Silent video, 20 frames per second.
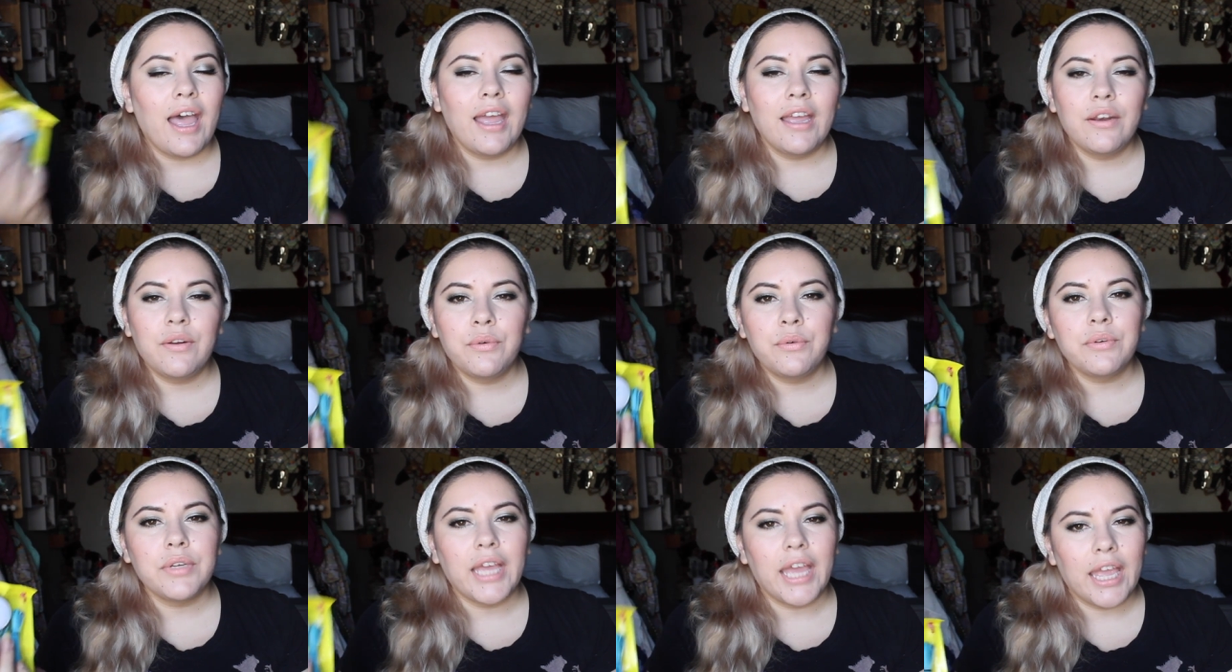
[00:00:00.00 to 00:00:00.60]
I
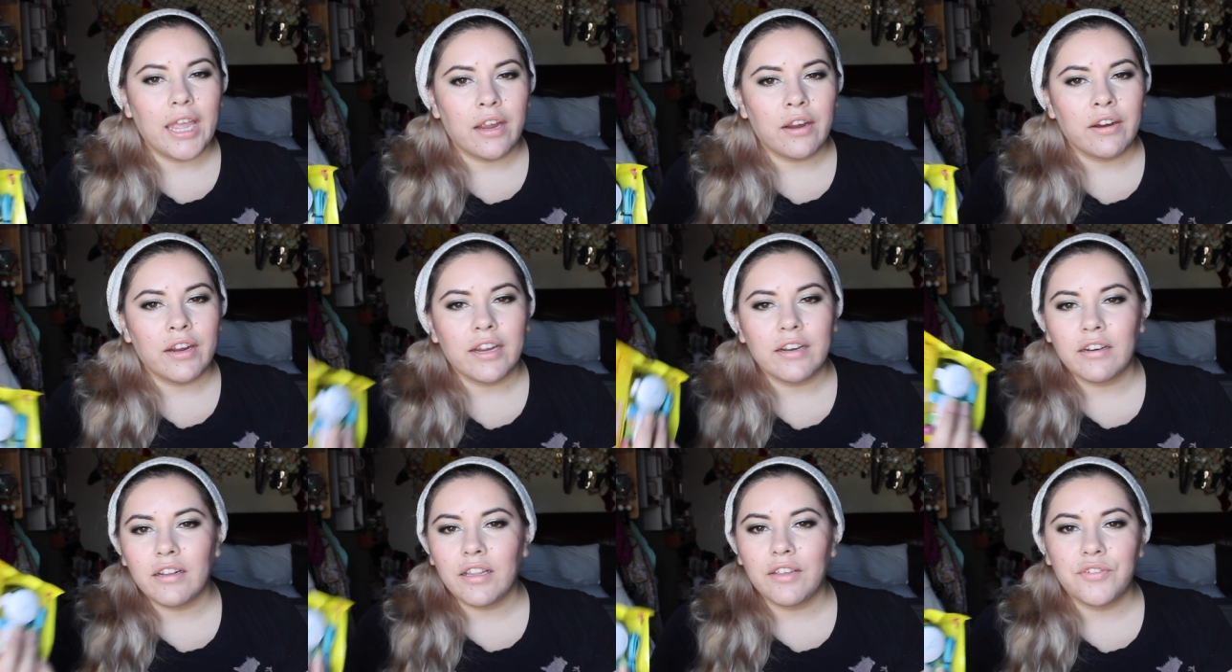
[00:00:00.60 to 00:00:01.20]
don't care.
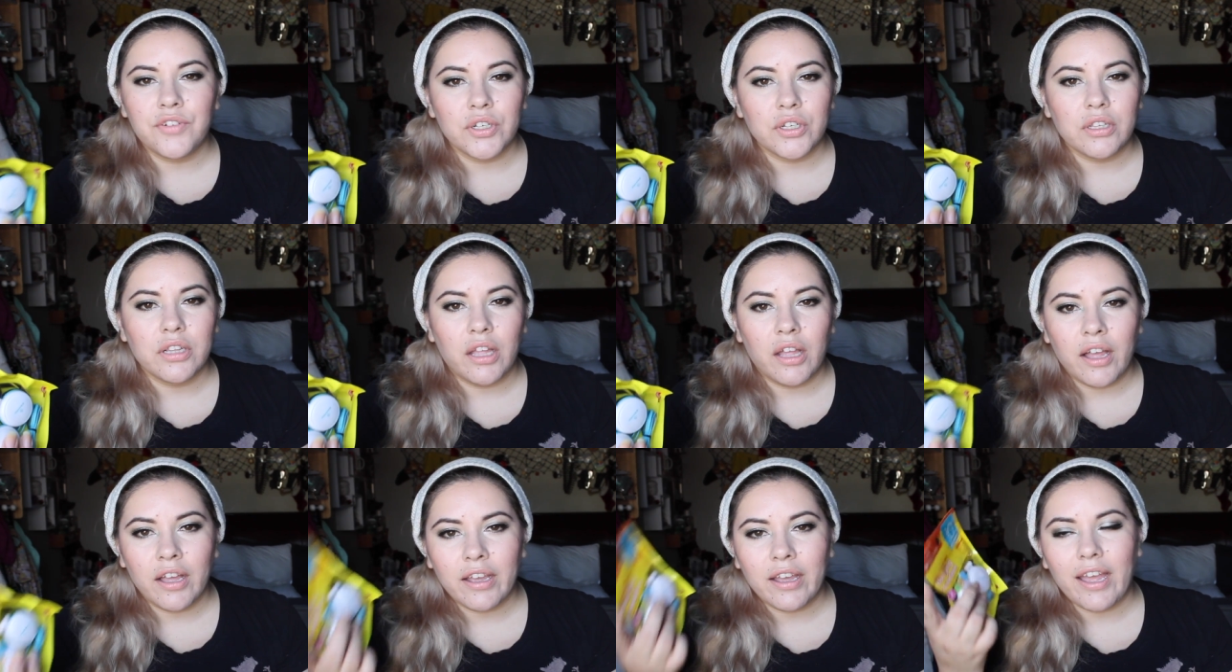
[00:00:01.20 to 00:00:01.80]
At 11
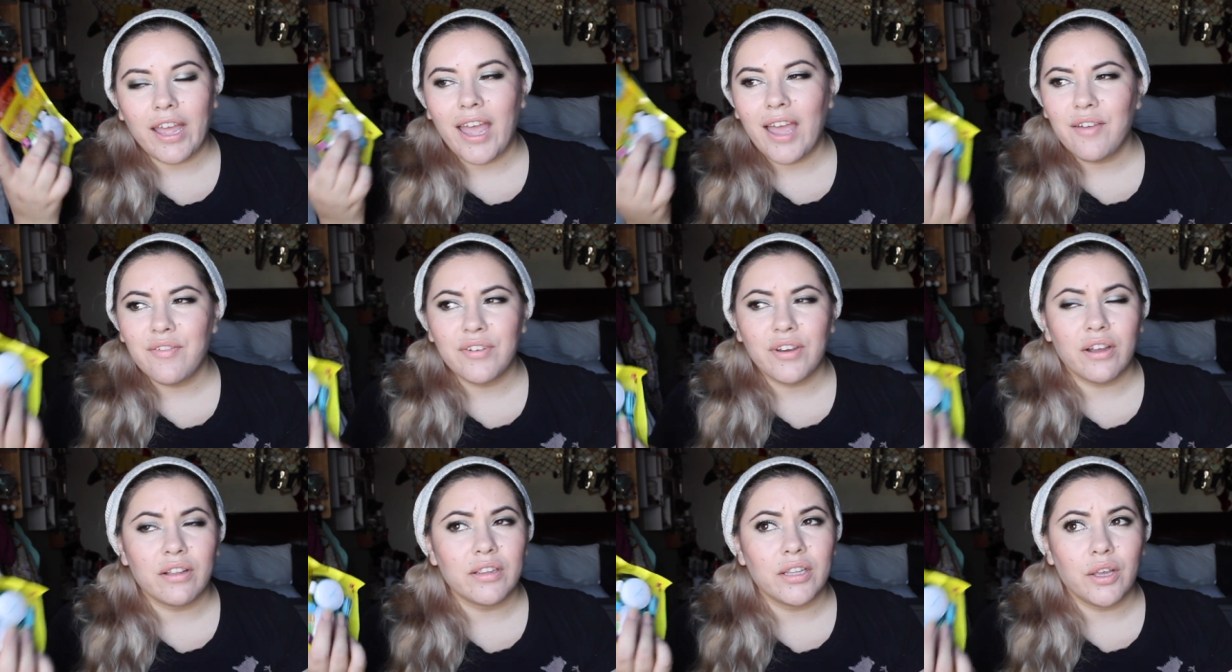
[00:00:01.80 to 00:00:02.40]
o'clock I
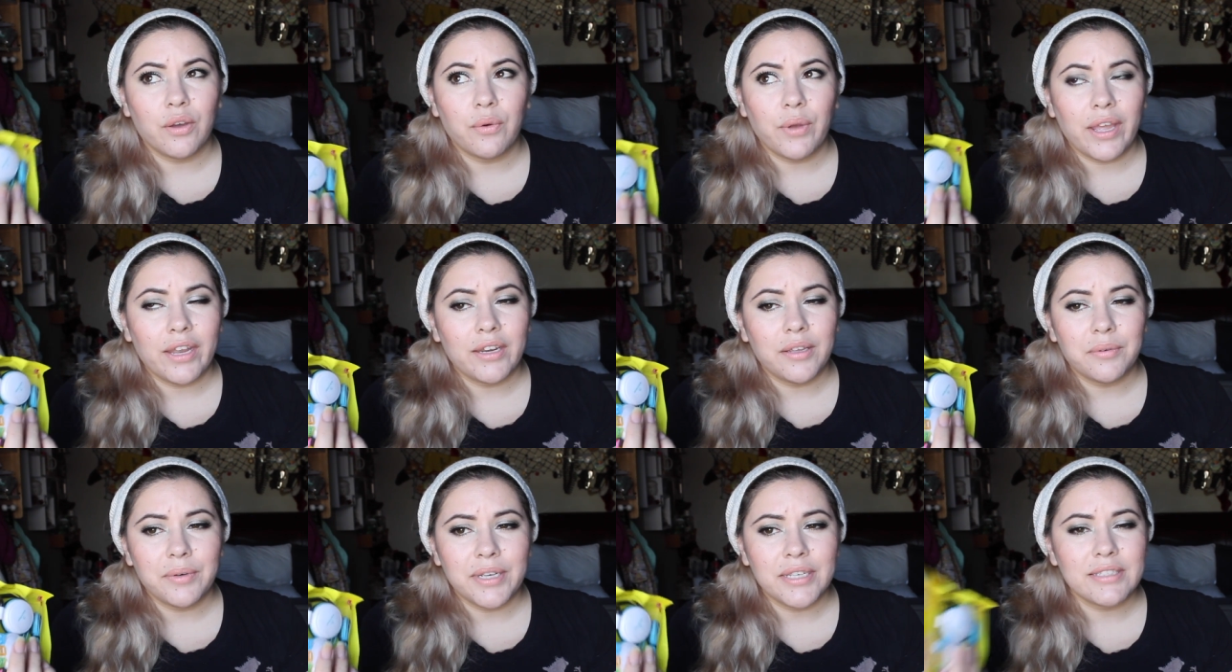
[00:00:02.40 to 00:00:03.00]
have it on low
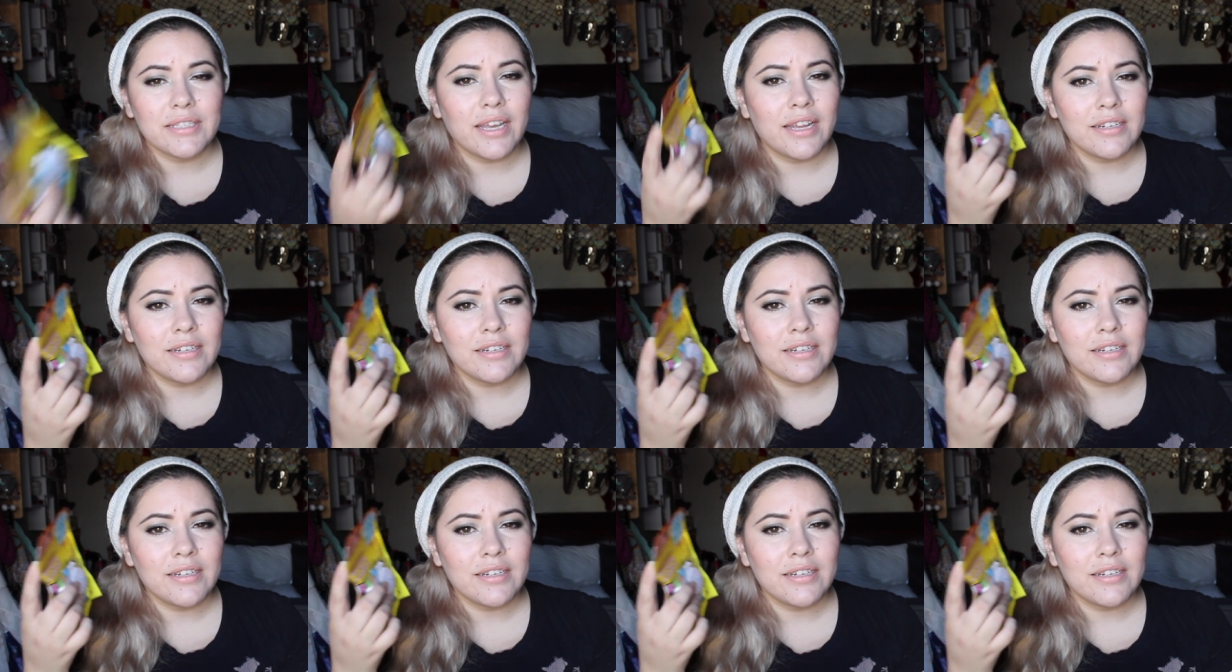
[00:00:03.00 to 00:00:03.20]
anyways.